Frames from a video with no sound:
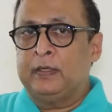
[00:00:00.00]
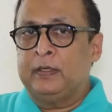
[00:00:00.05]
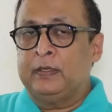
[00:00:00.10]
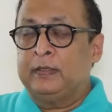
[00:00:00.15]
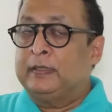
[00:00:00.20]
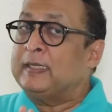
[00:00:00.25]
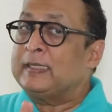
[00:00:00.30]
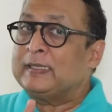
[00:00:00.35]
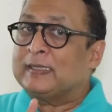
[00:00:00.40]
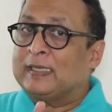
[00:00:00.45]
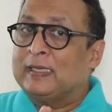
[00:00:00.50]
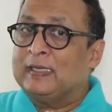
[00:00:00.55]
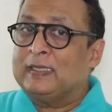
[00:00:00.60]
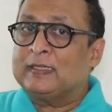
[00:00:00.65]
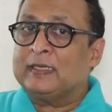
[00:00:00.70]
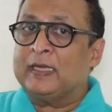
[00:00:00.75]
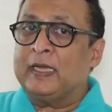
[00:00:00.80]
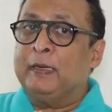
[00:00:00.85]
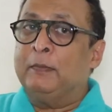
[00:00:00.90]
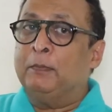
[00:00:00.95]
These
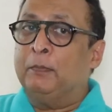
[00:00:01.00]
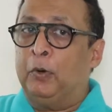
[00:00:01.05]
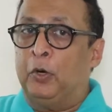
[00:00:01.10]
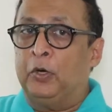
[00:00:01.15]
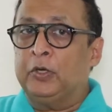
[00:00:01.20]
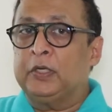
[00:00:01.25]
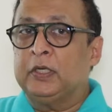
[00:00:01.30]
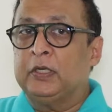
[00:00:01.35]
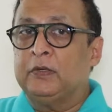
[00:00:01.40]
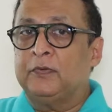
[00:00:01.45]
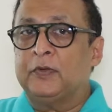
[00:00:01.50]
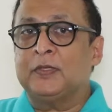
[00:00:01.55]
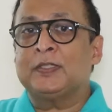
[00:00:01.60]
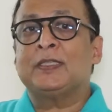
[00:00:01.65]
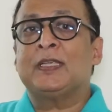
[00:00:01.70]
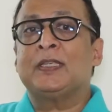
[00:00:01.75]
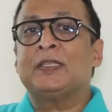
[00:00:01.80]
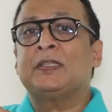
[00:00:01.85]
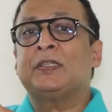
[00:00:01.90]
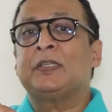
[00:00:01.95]
skills are important for
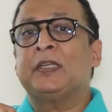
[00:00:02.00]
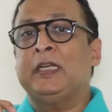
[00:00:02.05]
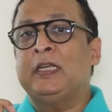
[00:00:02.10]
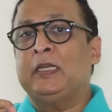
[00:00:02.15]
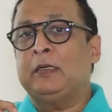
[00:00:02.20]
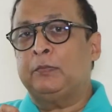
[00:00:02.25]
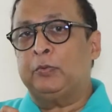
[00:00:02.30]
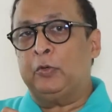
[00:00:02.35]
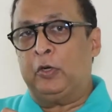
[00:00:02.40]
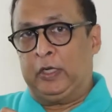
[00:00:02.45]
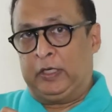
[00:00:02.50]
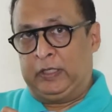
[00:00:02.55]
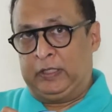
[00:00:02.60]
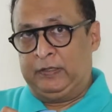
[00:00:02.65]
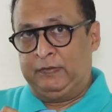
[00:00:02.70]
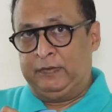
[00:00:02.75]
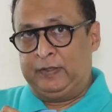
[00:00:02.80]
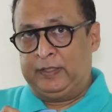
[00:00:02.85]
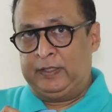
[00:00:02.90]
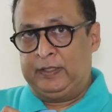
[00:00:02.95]
sustained
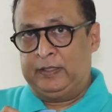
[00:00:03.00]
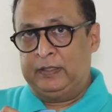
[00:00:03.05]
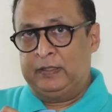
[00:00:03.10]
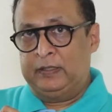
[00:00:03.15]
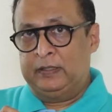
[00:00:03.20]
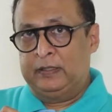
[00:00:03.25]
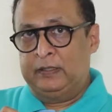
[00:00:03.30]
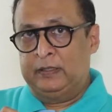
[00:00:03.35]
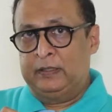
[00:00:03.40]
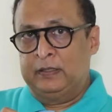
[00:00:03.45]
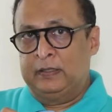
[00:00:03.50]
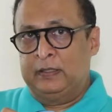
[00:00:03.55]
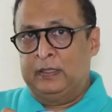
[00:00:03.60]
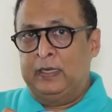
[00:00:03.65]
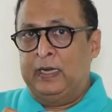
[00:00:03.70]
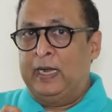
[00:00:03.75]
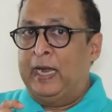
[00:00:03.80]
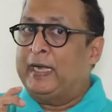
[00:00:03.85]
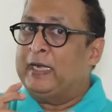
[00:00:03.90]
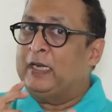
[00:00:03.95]
productivity
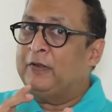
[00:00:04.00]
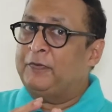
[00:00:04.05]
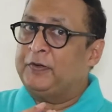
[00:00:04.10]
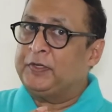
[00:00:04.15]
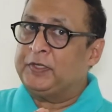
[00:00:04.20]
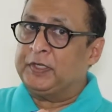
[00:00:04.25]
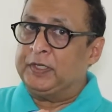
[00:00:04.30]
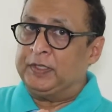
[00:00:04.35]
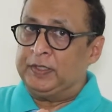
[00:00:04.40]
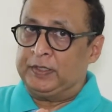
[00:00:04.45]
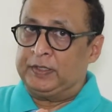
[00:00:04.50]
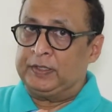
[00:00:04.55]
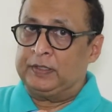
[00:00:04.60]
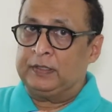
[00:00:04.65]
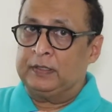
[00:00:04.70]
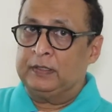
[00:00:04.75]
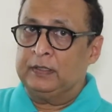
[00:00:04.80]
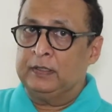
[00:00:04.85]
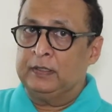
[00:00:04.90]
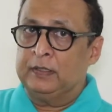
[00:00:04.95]
and
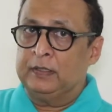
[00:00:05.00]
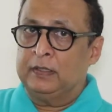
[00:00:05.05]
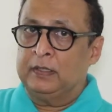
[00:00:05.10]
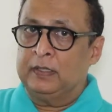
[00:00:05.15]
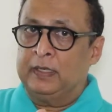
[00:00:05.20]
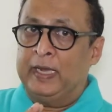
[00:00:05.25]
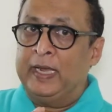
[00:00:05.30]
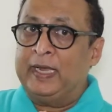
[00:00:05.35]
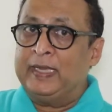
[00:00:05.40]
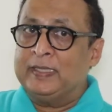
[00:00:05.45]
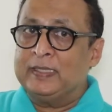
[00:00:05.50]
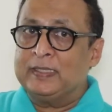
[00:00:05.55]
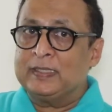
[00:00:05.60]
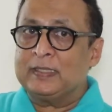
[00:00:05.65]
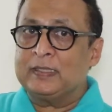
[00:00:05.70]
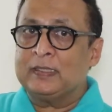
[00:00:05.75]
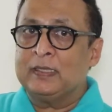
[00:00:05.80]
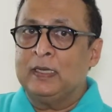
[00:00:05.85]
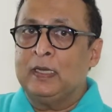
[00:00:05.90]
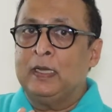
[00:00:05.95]
efficiency.
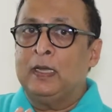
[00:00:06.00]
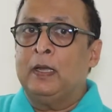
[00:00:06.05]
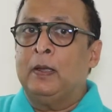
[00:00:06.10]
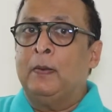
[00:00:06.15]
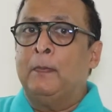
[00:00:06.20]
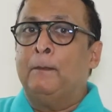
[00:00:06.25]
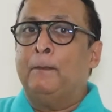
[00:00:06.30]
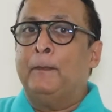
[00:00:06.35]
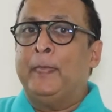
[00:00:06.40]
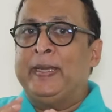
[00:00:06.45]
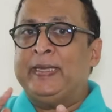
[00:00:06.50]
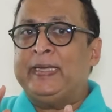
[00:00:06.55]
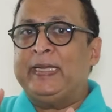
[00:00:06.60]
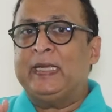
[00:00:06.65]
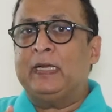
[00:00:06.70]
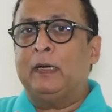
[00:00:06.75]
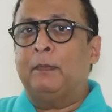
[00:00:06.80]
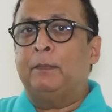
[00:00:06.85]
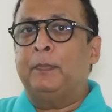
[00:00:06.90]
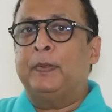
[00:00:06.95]
Hence, many
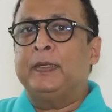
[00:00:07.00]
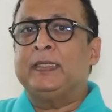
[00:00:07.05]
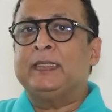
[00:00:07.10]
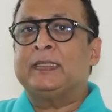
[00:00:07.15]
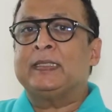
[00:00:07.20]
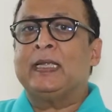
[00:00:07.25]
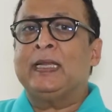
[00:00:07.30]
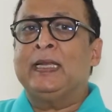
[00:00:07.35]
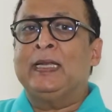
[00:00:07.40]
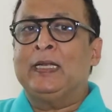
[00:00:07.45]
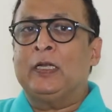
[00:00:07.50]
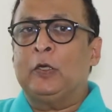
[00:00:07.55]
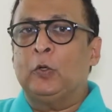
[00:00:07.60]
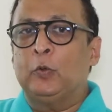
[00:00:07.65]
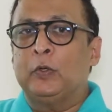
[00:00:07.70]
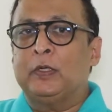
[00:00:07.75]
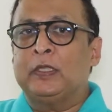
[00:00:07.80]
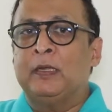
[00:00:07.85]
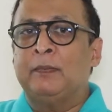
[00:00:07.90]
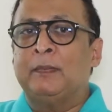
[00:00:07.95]
companies
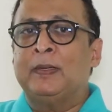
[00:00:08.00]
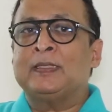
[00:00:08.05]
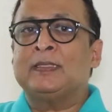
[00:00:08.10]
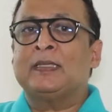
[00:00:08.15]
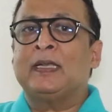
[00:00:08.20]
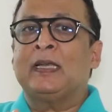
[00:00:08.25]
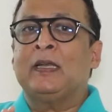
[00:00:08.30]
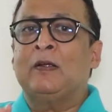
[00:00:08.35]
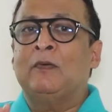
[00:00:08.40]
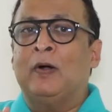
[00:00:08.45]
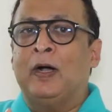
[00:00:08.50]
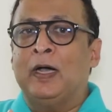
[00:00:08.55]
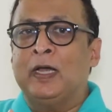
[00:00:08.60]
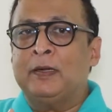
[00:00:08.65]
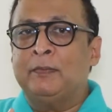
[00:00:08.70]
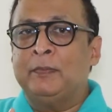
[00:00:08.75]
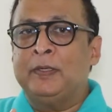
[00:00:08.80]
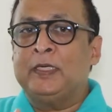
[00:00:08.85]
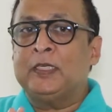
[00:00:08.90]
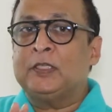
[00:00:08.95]
include them as
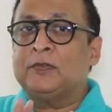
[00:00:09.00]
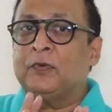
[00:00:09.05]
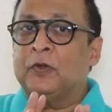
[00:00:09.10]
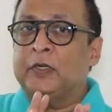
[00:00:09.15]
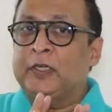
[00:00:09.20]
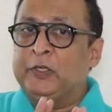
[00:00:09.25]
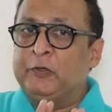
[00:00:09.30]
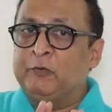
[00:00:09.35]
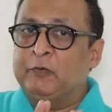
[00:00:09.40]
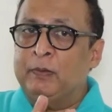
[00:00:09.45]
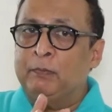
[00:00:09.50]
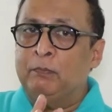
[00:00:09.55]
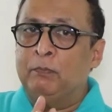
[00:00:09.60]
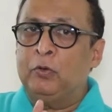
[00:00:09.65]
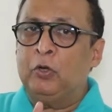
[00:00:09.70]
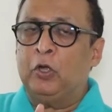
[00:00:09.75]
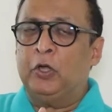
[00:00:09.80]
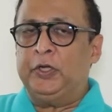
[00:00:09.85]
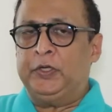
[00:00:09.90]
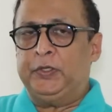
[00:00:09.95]
requirements for new
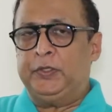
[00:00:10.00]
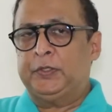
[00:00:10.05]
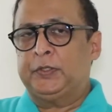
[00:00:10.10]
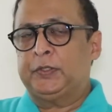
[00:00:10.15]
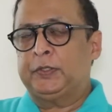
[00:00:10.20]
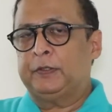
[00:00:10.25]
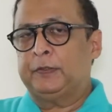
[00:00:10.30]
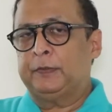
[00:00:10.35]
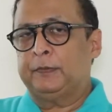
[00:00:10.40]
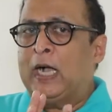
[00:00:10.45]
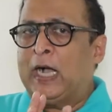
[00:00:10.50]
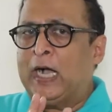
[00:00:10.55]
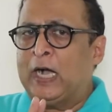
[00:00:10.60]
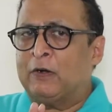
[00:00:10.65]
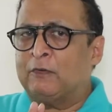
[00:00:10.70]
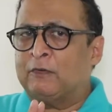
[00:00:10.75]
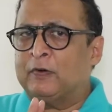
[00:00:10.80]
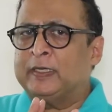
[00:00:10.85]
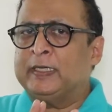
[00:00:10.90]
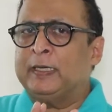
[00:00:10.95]
employees. How
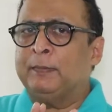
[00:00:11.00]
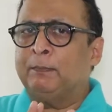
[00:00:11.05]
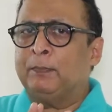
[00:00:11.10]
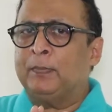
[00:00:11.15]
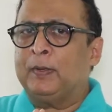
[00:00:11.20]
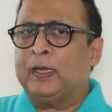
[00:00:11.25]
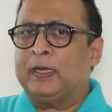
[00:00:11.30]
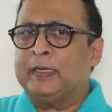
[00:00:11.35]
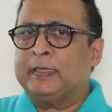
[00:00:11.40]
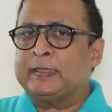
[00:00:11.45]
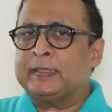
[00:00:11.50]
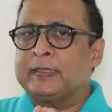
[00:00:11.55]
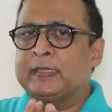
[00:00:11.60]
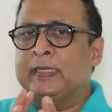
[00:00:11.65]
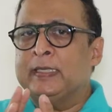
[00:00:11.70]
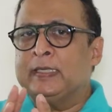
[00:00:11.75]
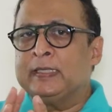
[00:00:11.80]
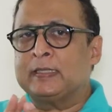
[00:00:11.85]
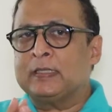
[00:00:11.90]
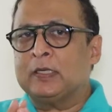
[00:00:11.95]
one applies
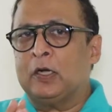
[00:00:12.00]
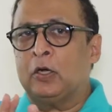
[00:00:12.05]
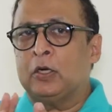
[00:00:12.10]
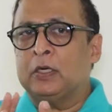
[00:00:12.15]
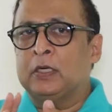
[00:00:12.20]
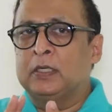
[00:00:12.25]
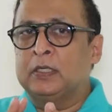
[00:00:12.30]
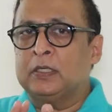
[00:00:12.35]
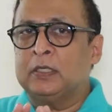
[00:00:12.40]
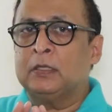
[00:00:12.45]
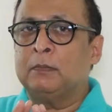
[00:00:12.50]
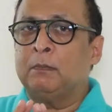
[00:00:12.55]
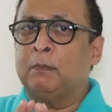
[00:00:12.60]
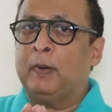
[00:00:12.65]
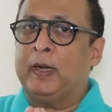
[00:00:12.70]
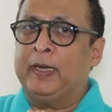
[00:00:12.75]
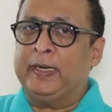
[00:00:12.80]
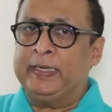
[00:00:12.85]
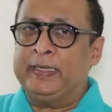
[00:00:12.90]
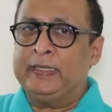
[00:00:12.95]
his or her
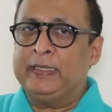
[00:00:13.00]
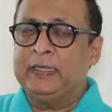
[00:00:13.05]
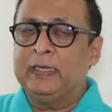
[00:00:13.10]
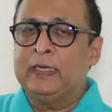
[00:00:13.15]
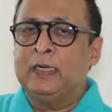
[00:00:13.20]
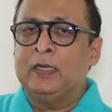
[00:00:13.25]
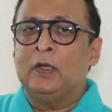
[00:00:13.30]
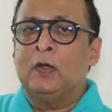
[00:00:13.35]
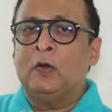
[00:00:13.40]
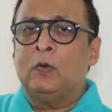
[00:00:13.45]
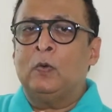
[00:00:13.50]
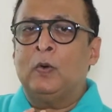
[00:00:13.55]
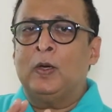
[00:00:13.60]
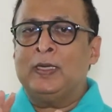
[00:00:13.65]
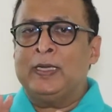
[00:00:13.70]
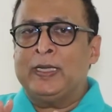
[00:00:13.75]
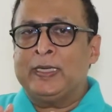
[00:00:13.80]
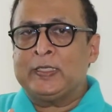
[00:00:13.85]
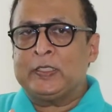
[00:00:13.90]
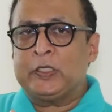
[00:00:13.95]
mind
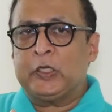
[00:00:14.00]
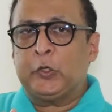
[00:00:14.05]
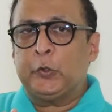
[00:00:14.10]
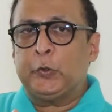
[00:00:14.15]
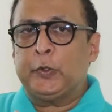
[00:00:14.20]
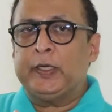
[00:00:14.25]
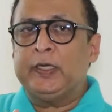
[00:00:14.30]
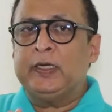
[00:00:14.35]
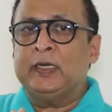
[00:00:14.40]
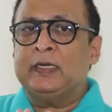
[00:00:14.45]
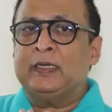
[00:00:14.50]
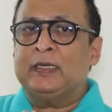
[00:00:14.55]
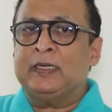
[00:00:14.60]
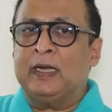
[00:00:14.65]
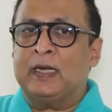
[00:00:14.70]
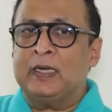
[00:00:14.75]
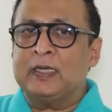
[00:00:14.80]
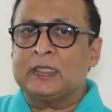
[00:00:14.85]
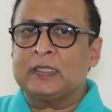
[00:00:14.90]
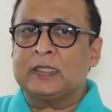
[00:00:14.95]
while executing a
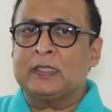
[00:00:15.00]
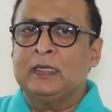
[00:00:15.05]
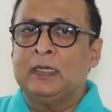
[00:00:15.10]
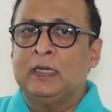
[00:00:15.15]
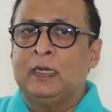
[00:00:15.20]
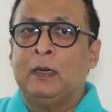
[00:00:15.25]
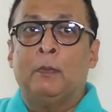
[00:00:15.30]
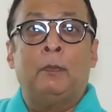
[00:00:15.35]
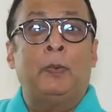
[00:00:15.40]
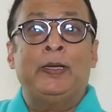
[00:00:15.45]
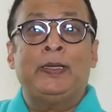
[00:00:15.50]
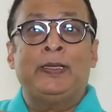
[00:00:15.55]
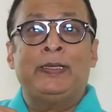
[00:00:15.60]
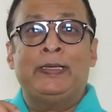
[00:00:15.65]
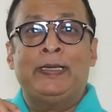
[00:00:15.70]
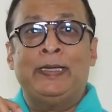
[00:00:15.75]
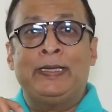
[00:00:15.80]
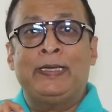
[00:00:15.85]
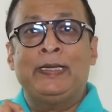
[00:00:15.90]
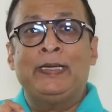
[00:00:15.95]
task by
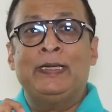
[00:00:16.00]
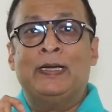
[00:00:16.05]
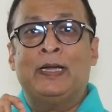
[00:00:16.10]
taking